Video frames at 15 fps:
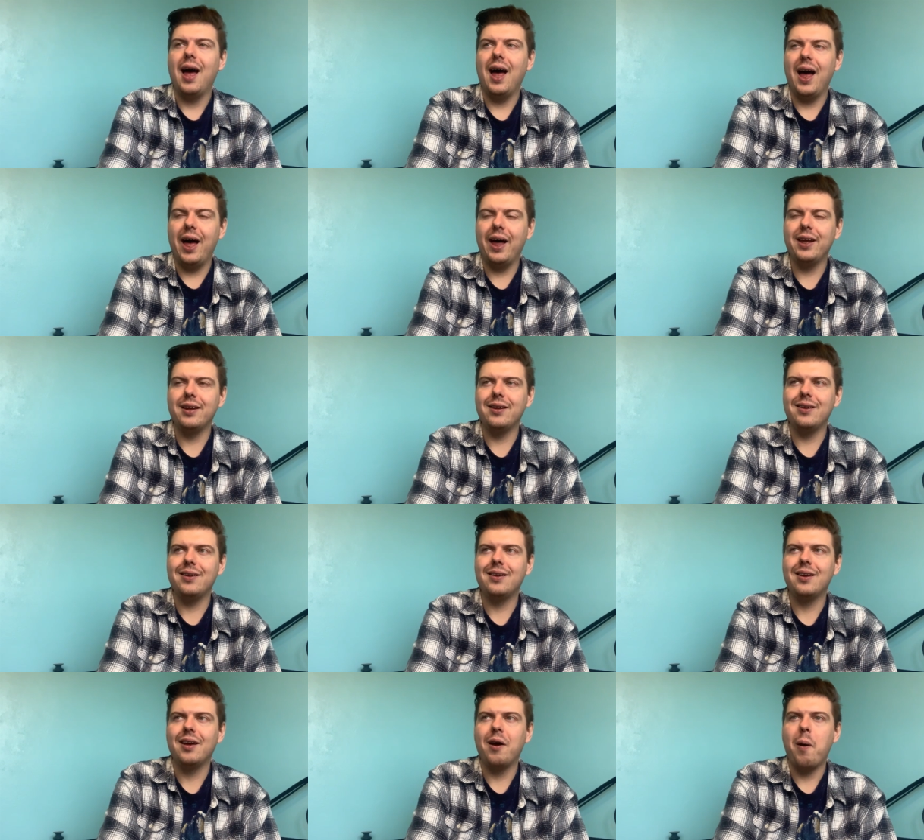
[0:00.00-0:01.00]
And
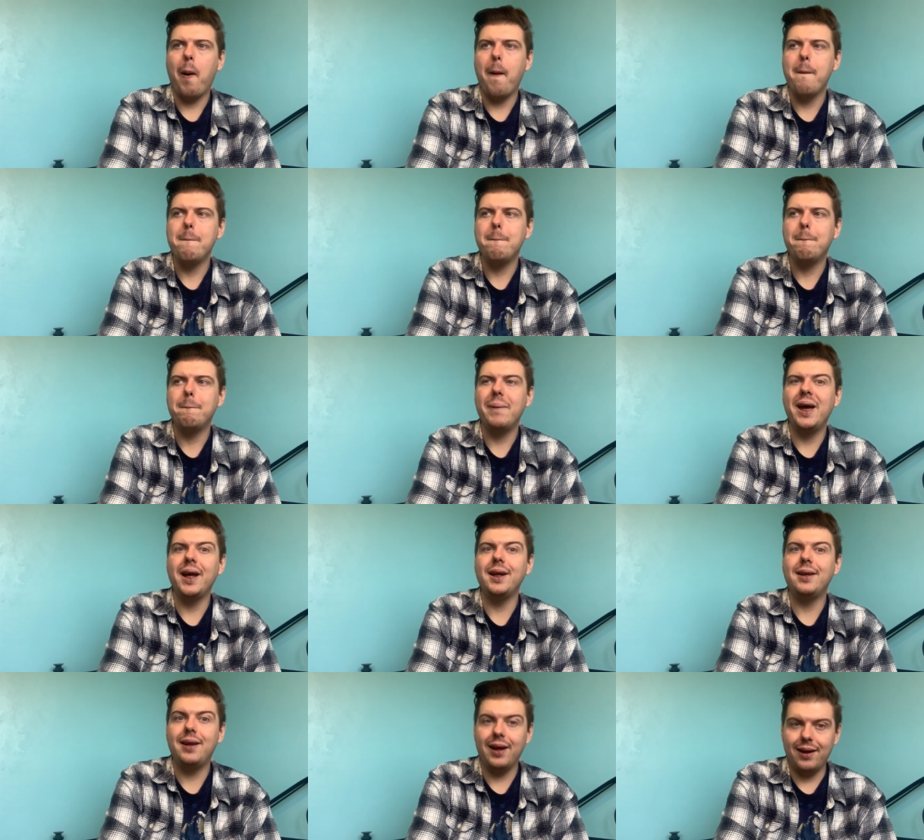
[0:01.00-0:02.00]

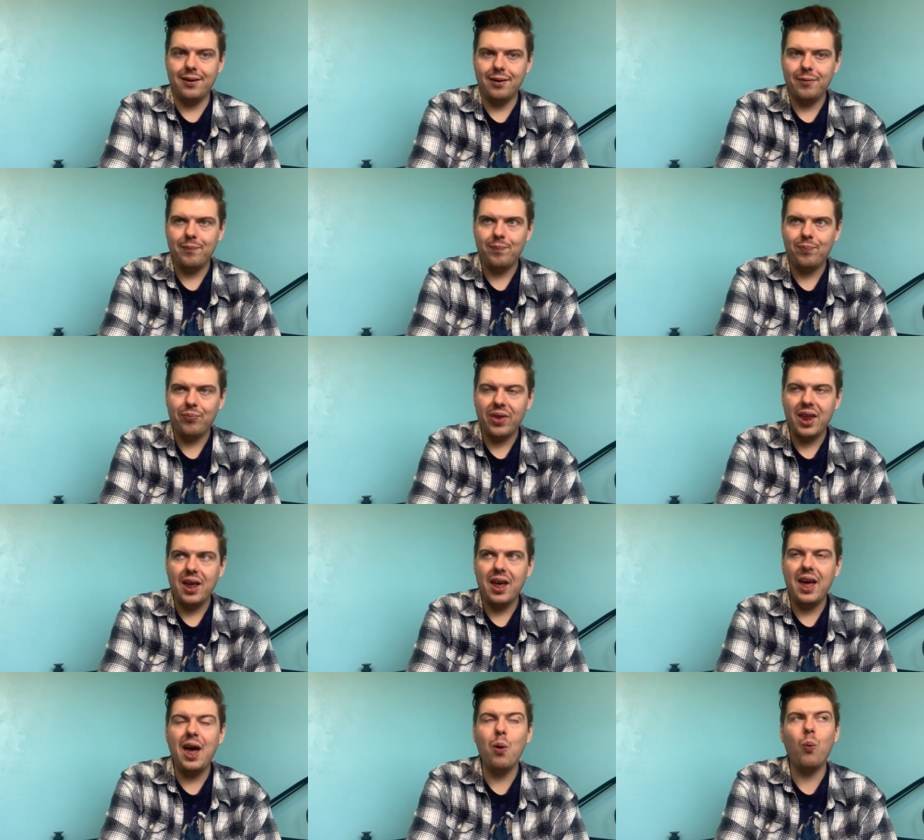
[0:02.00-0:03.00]
it did.
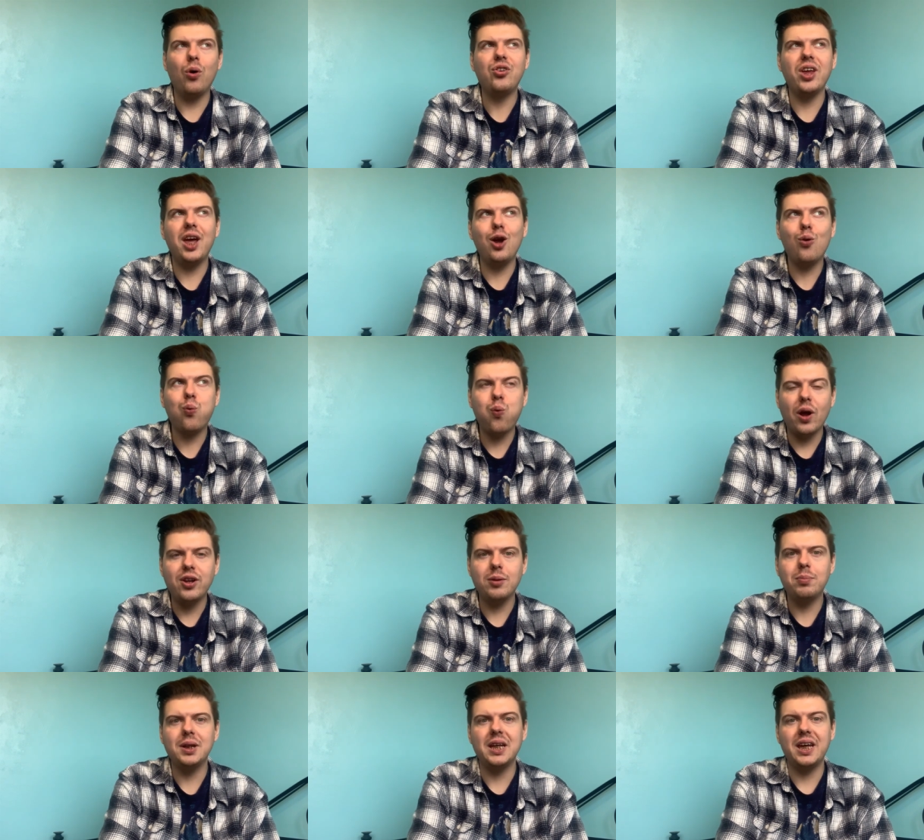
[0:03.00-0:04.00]
It was
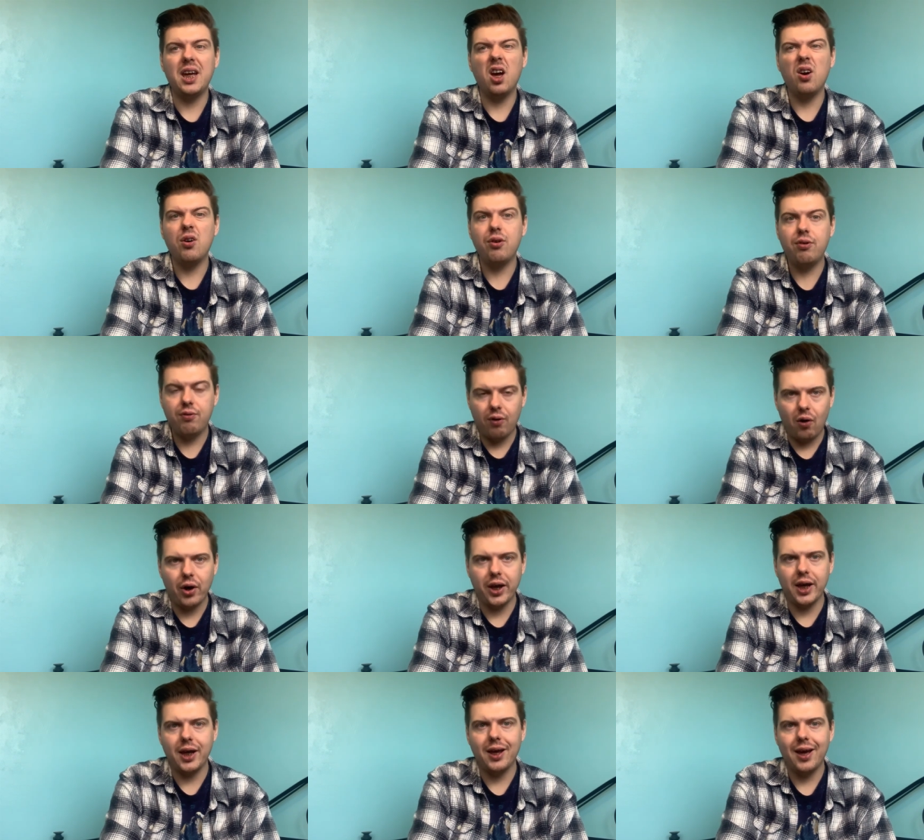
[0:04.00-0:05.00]
incredibly
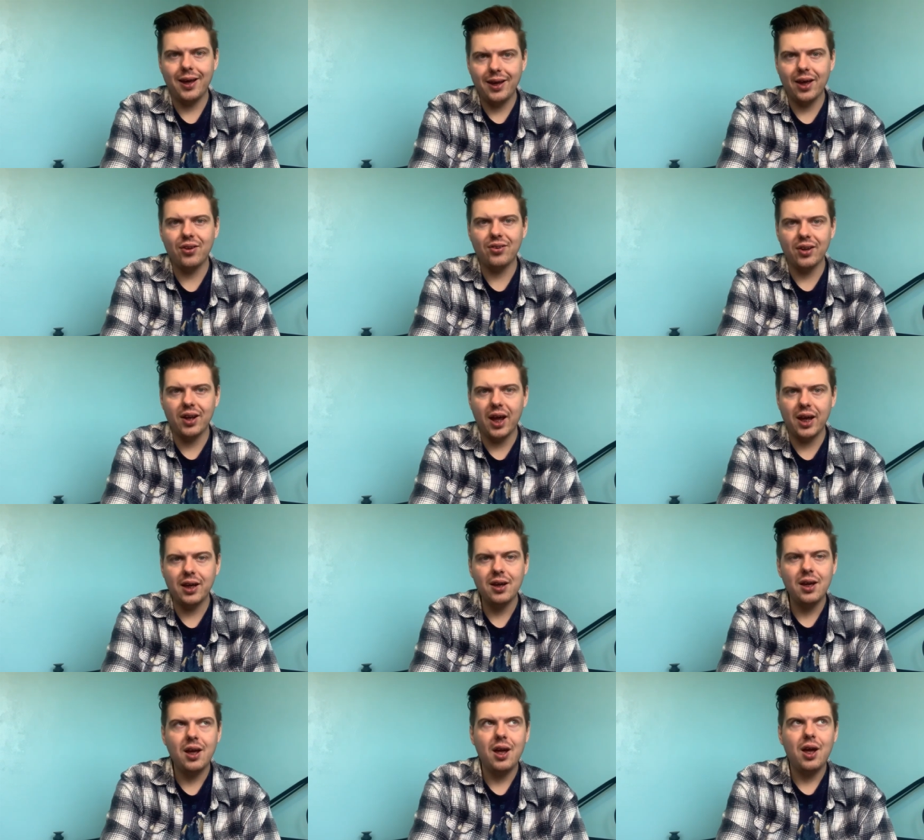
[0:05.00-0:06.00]
foggy yesterday.
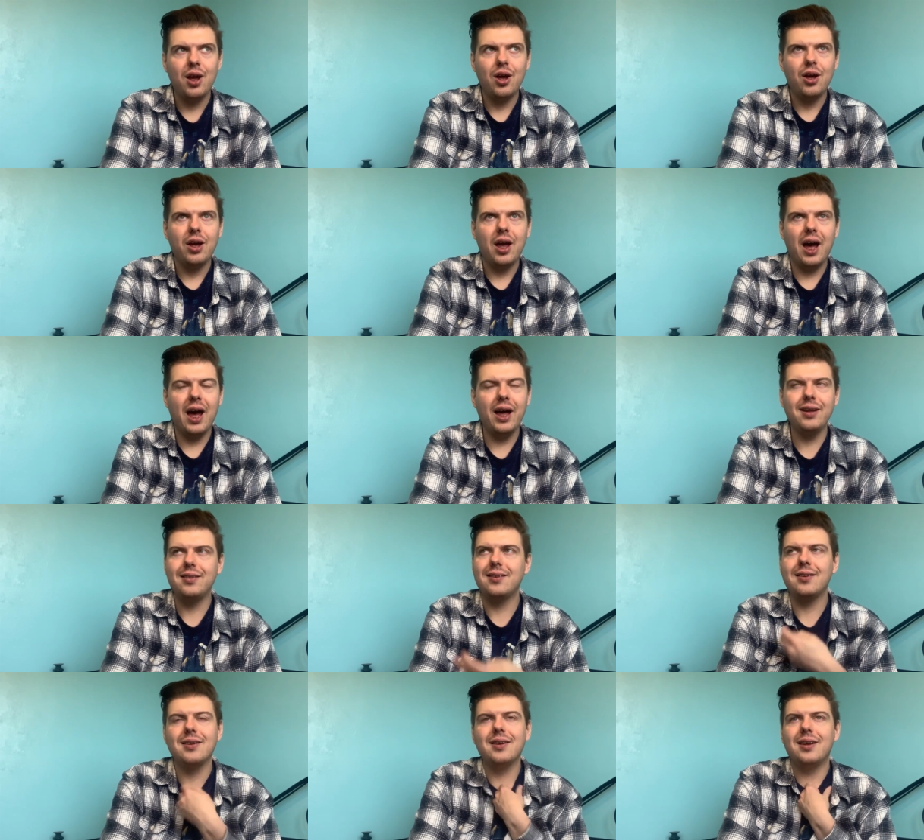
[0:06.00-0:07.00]
Had
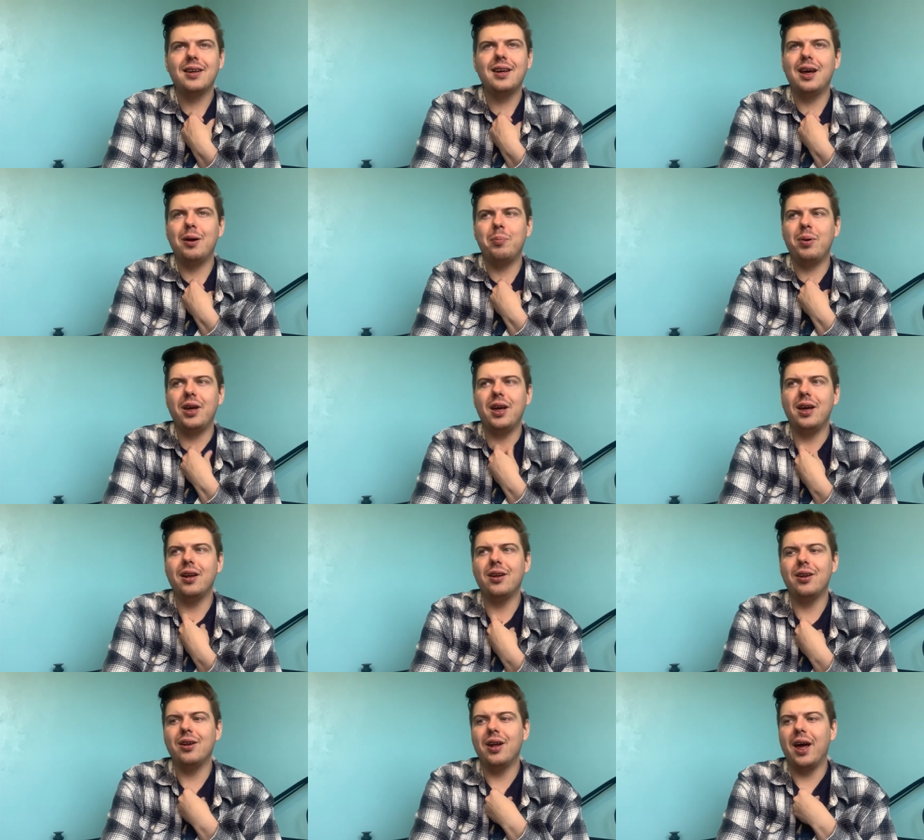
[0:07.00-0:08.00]
it
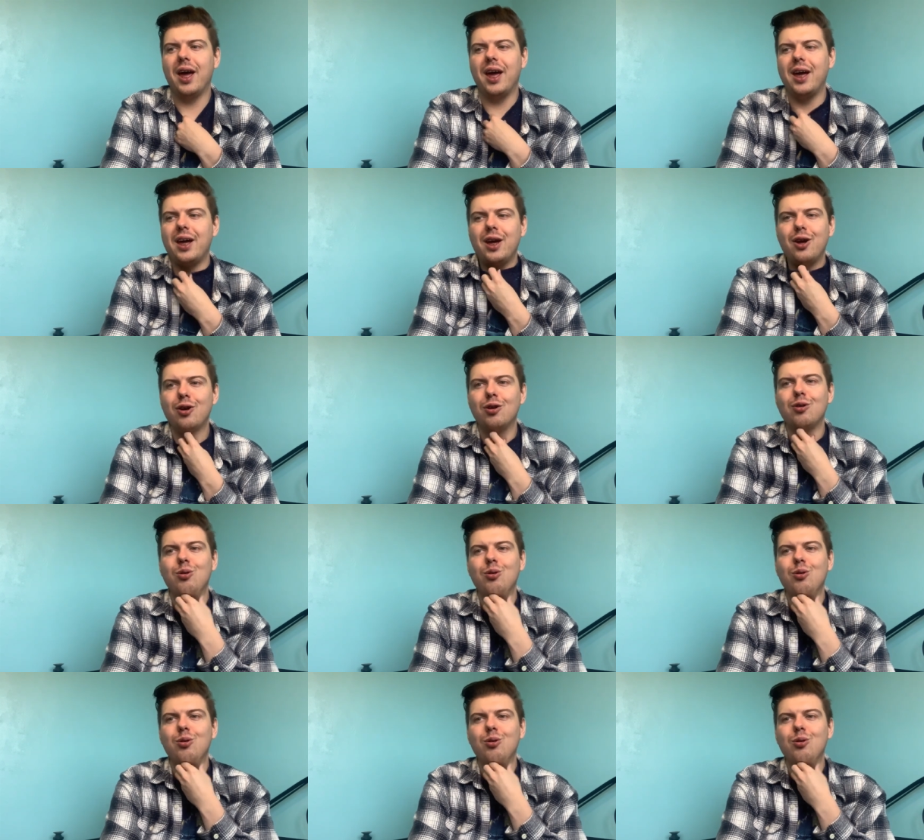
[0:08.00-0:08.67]
been a